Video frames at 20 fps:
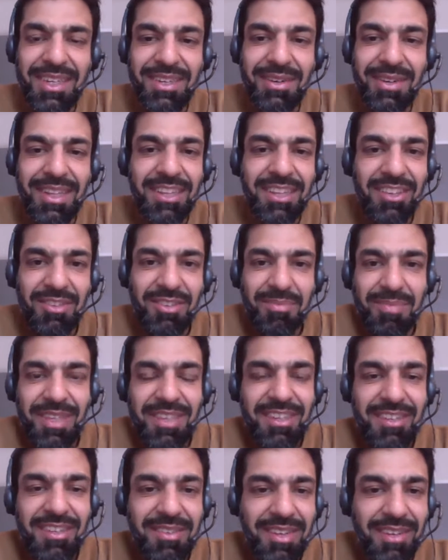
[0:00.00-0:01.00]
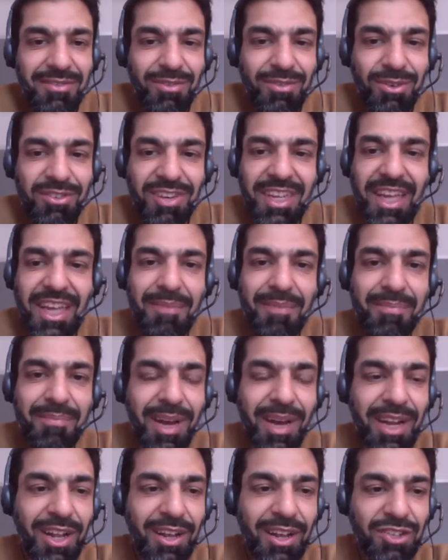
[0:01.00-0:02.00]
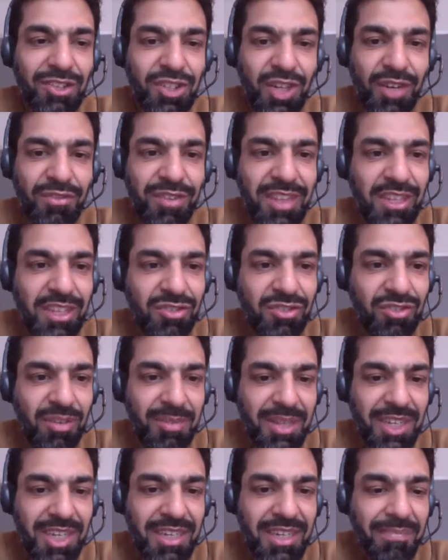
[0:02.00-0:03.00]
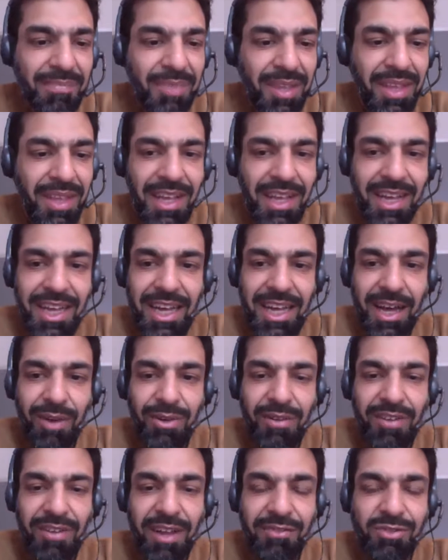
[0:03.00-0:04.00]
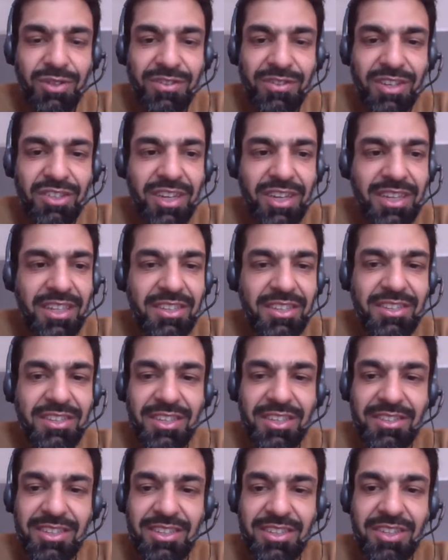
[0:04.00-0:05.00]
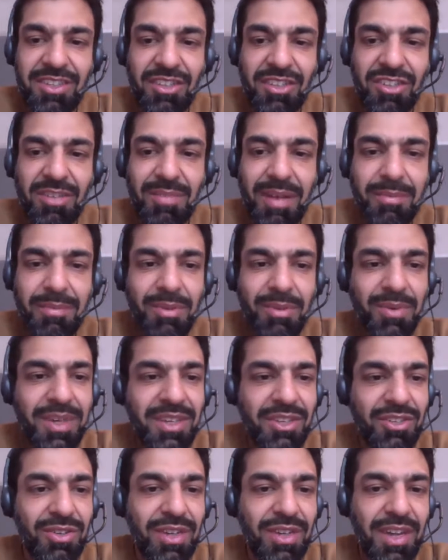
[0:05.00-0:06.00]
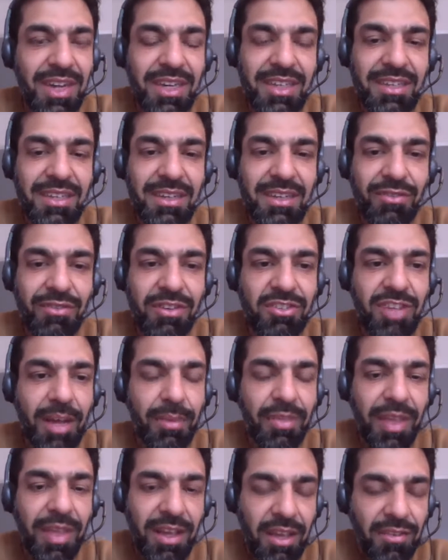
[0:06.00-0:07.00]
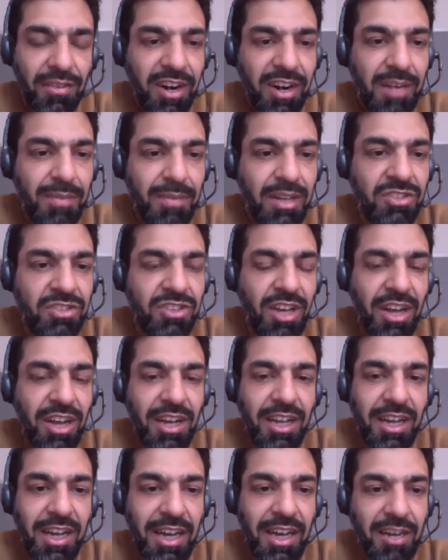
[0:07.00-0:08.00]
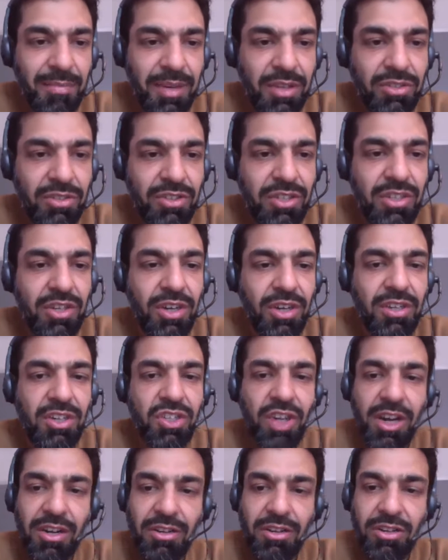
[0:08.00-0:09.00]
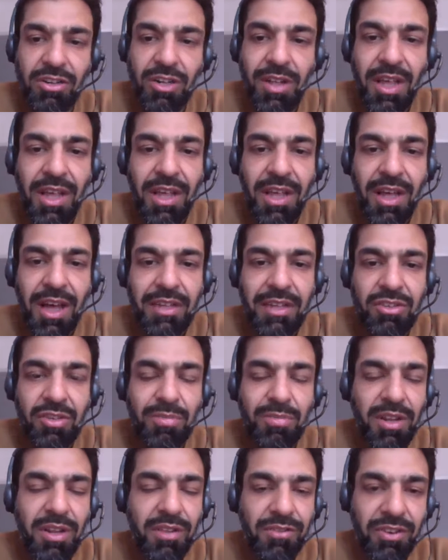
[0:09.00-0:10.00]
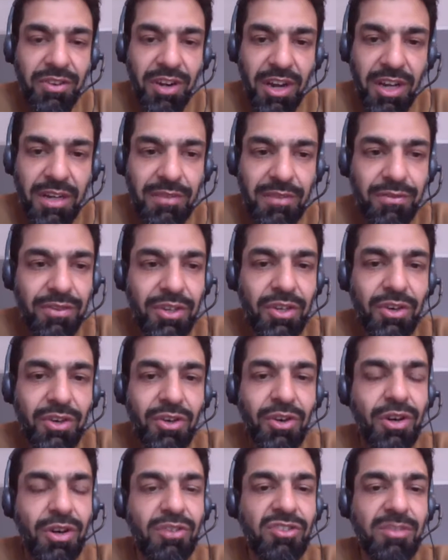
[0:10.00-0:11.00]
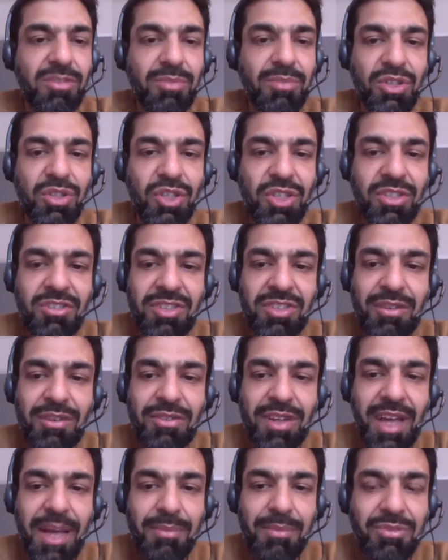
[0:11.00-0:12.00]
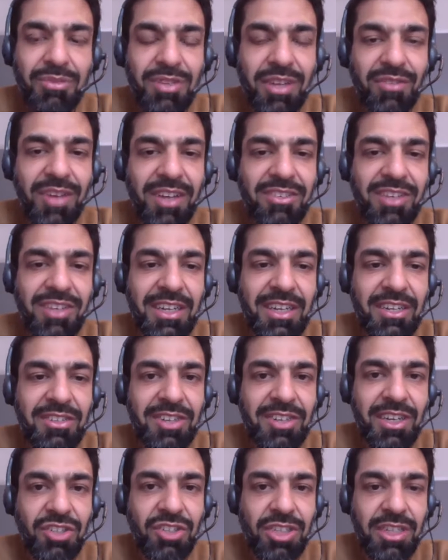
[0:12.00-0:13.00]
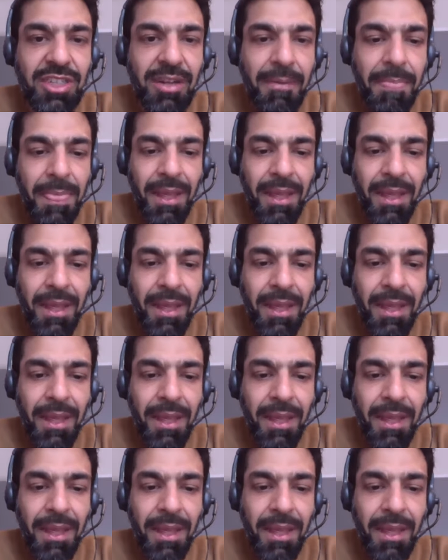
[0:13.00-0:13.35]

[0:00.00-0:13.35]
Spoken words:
this is unfortunately my last show for this Ramadan. I would have loved to have continued this discussion. Maybe we can do it at a different time. Thank you very much, Jazakallah khair, both to Dr. Shahrul and to Brother Farhan for your contributions. It was an absolutely fascinating discussion.